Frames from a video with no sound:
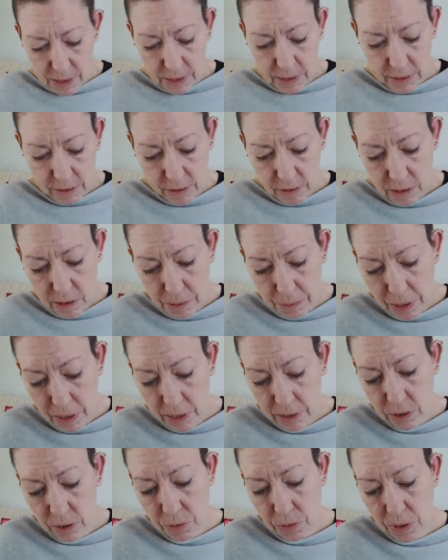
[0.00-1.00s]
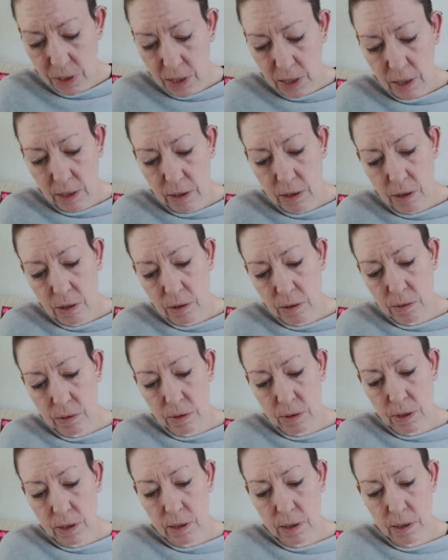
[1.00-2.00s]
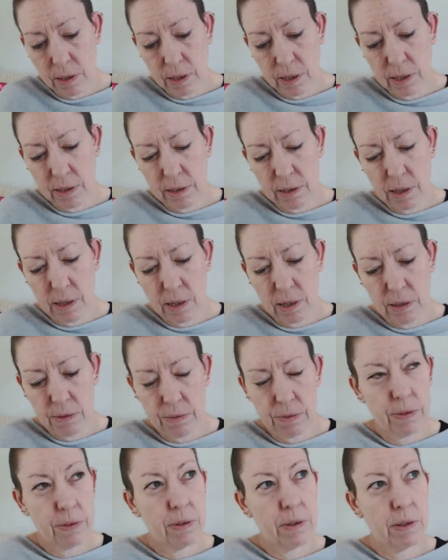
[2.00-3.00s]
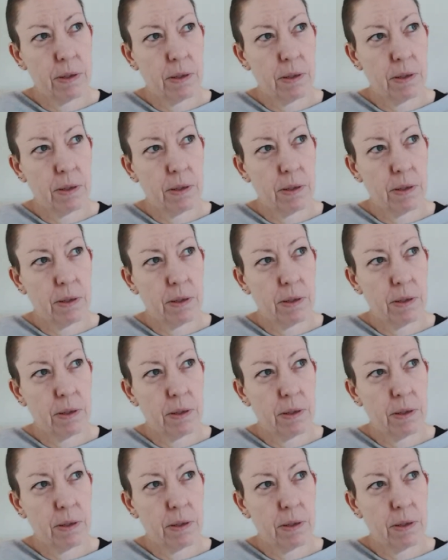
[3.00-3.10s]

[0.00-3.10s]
These look like three-colour gold, like in the kind of